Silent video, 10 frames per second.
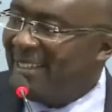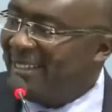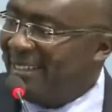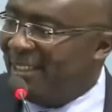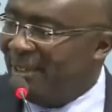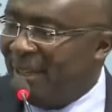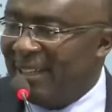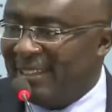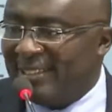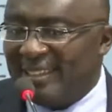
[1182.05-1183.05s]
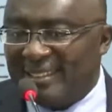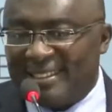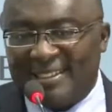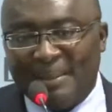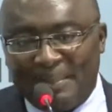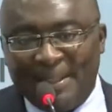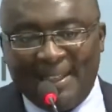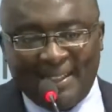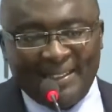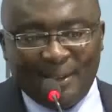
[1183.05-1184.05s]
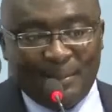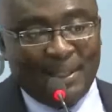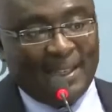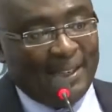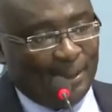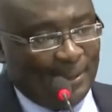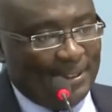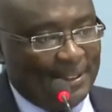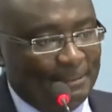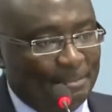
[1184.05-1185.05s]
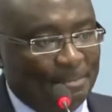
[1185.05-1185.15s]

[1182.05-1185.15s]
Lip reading: in the United States disappear, there will be chaos.